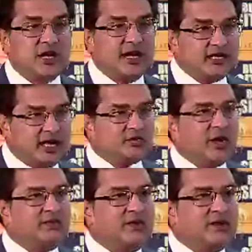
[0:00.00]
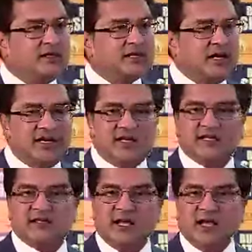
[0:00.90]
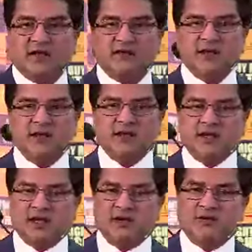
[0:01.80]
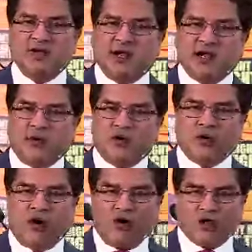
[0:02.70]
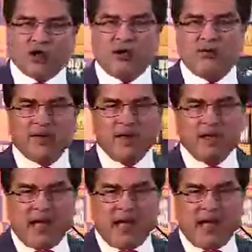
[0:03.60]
And that's why we studied this, and we read about all the companies.